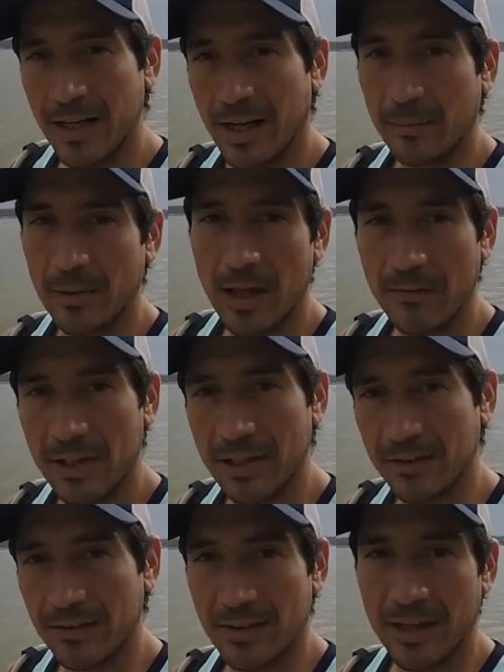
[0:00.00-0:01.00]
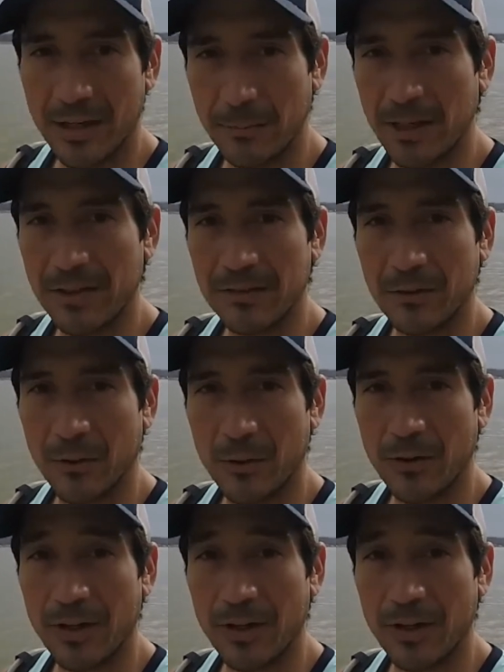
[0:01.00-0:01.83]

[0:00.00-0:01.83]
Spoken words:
I'm loving this thick midsole.